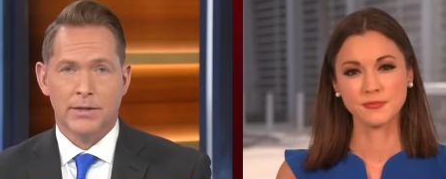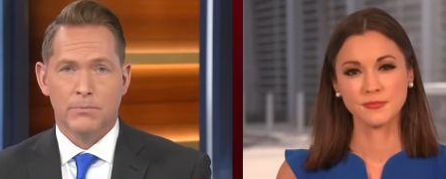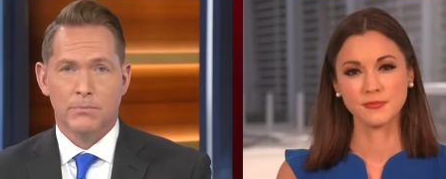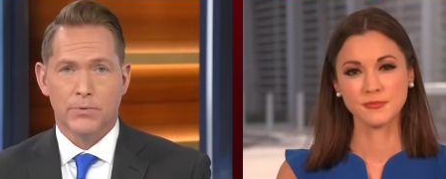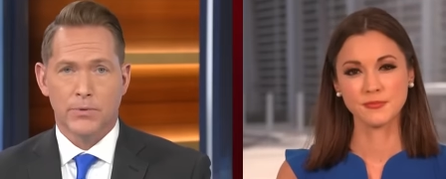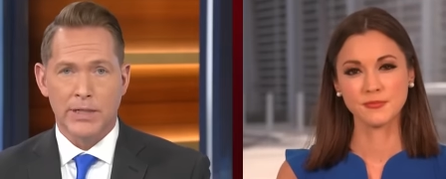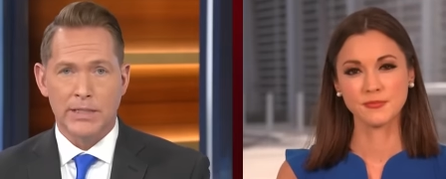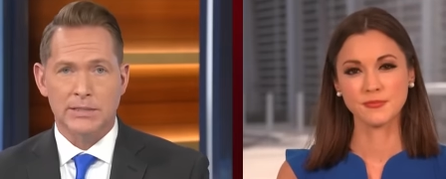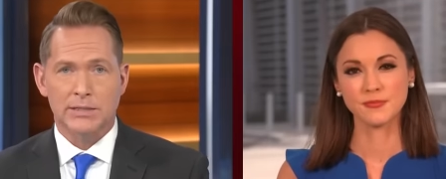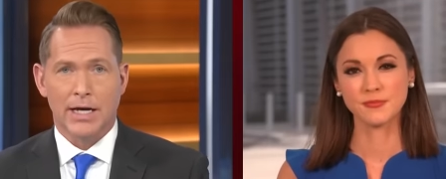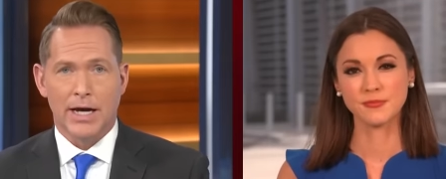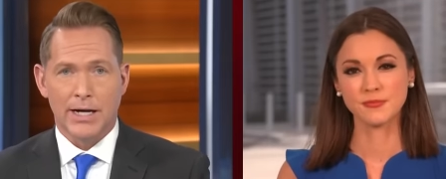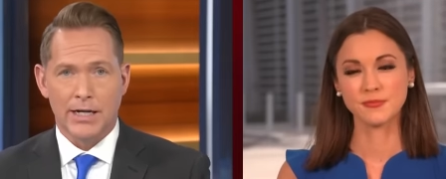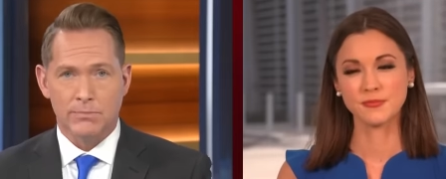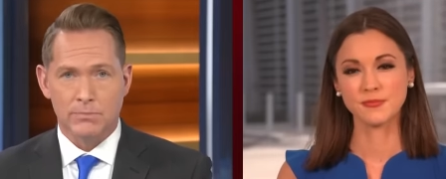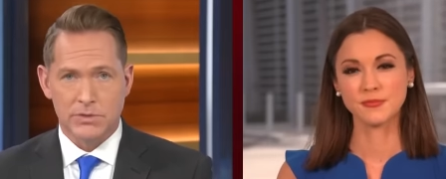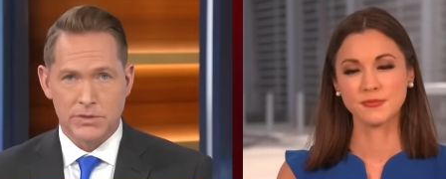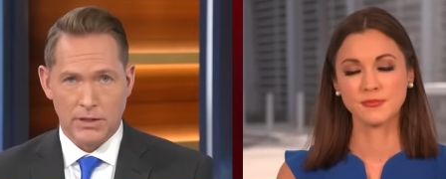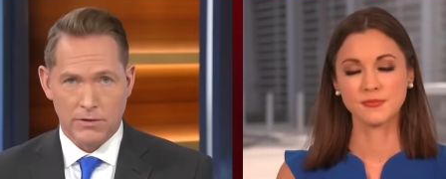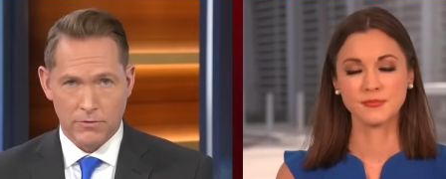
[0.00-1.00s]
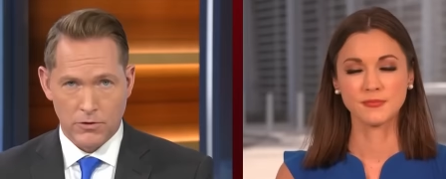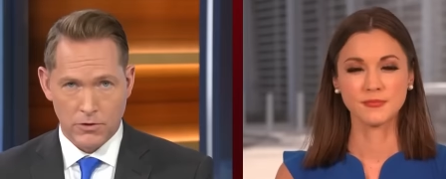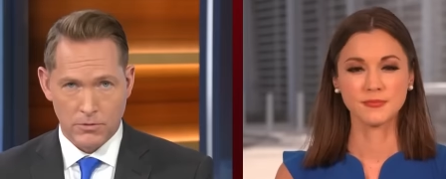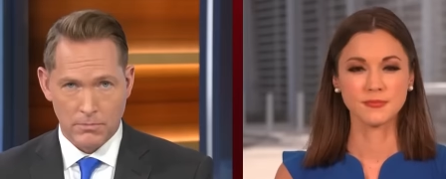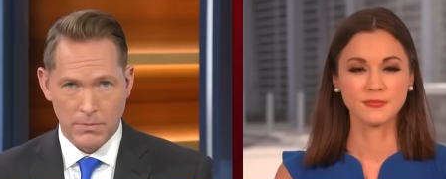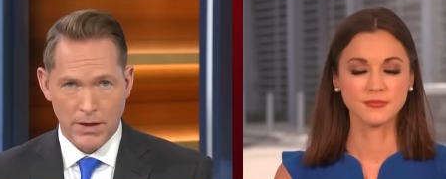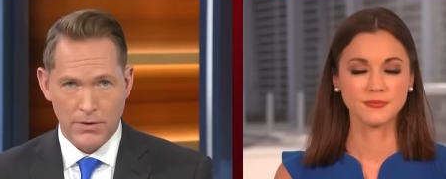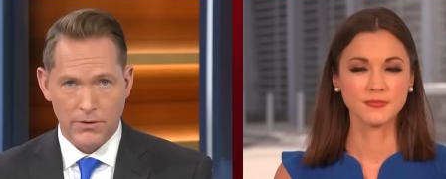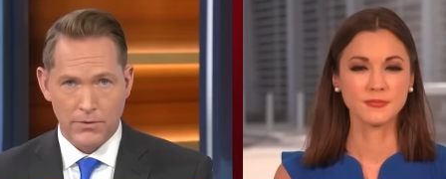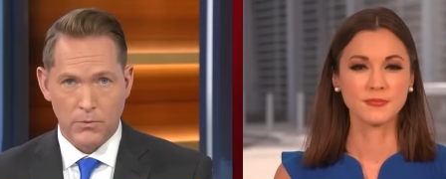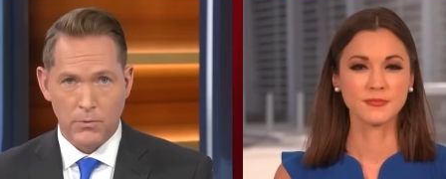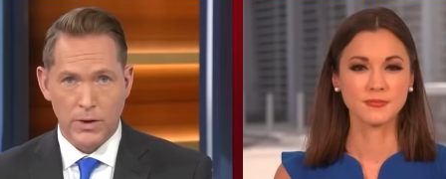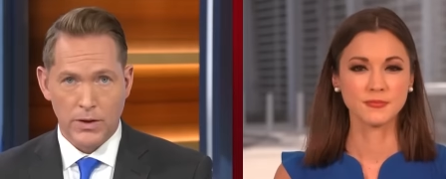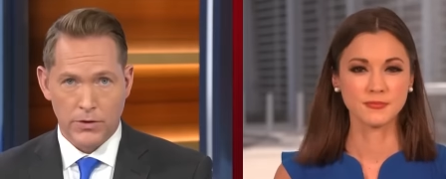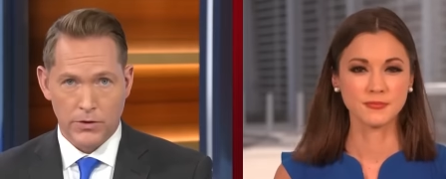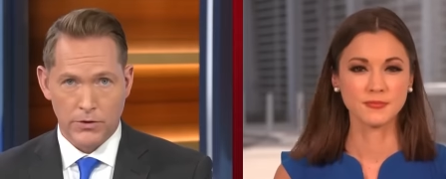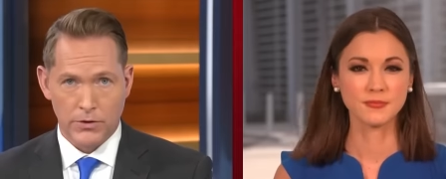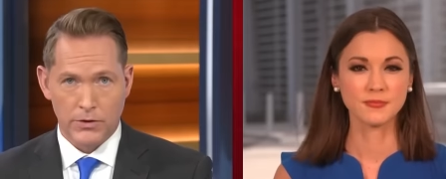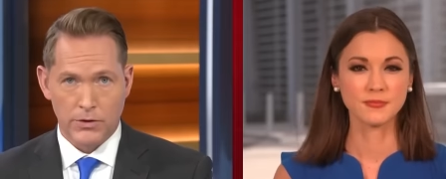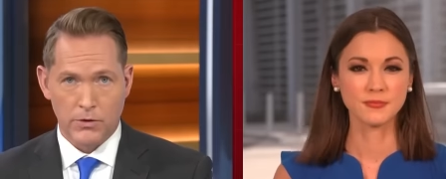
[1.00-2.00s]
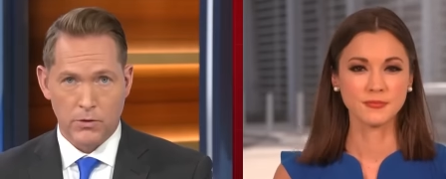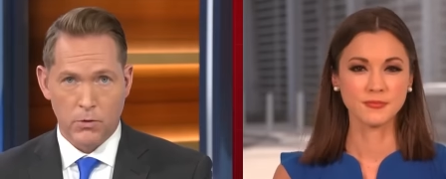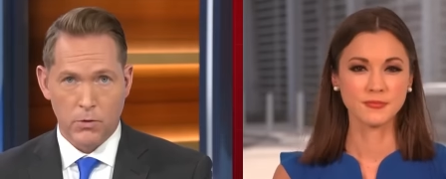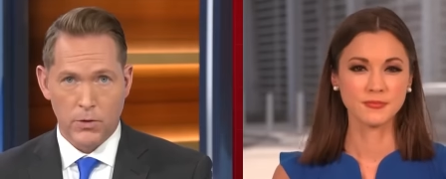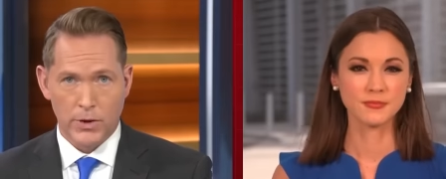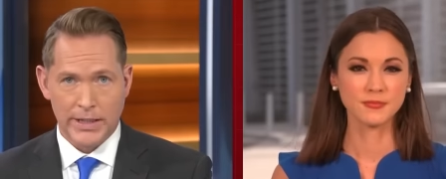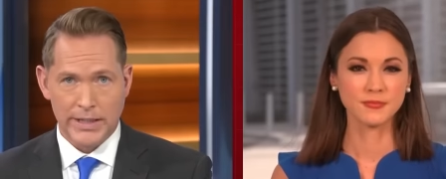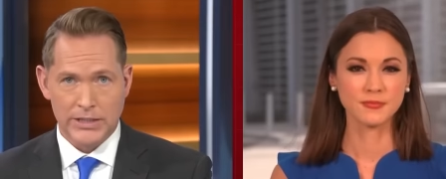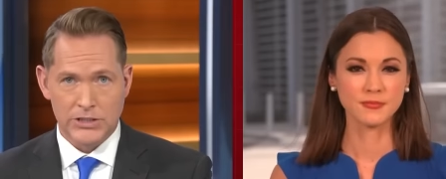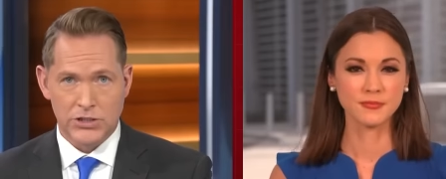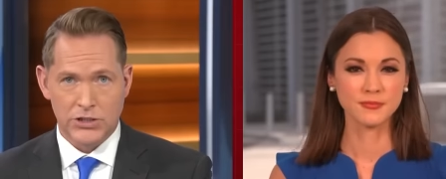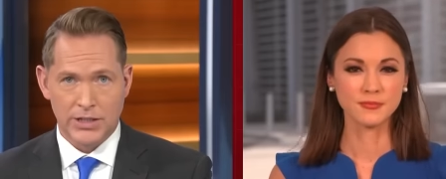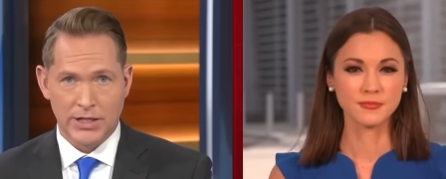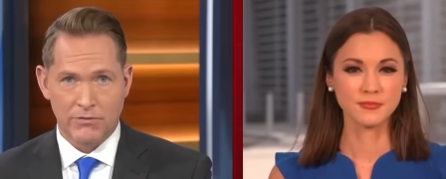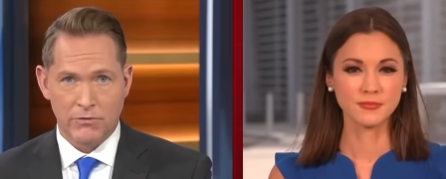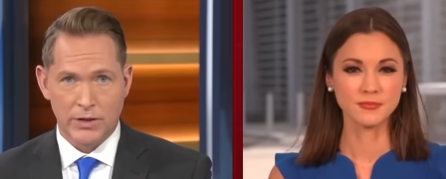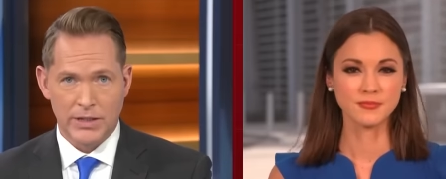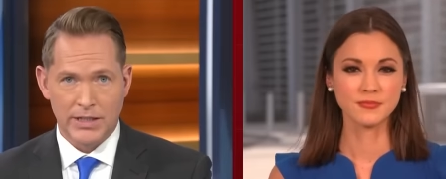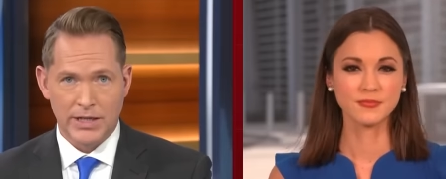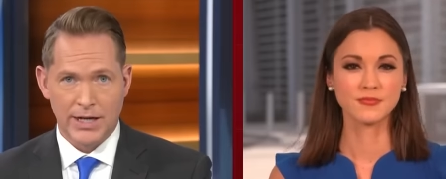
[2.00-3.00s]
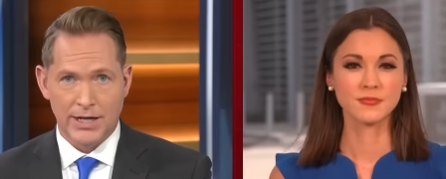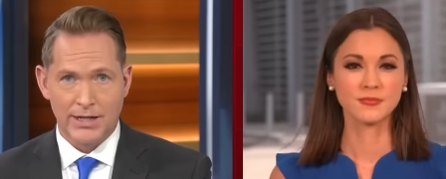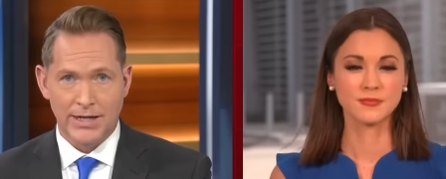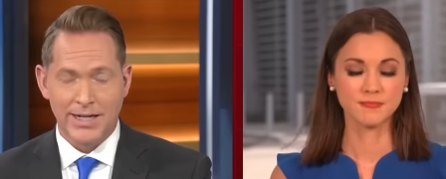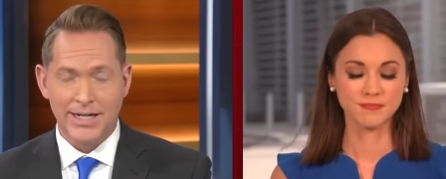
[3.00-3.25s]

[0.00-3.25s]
Speaker 1: brings items of her mother with her to court each and every day.